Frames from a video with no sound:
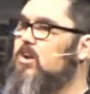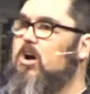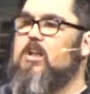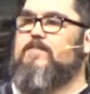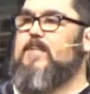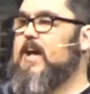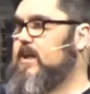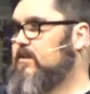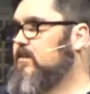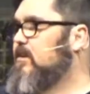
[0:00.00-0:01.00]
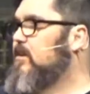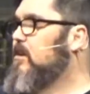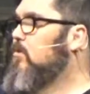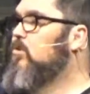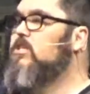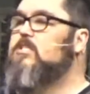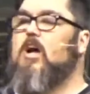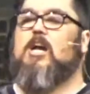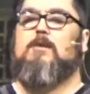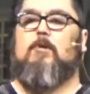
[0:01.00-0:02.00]
all of that. We're just
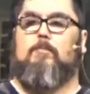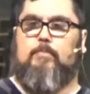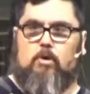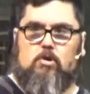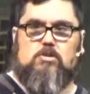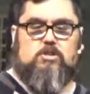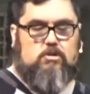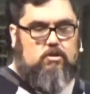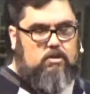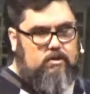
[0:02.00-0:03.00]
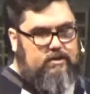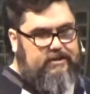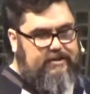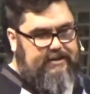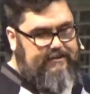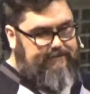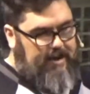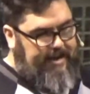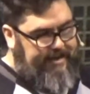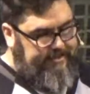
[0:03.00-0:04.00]
talking about personal
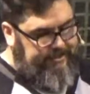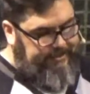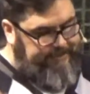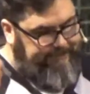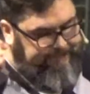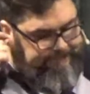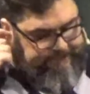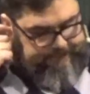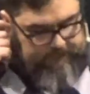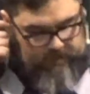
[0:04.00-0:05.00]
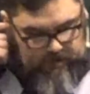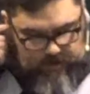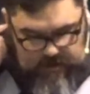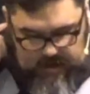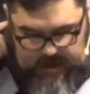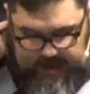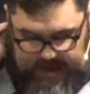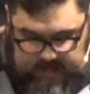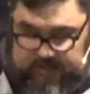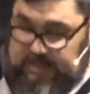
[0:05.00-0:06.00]
finance.
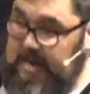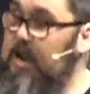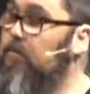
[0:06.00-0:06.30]
And today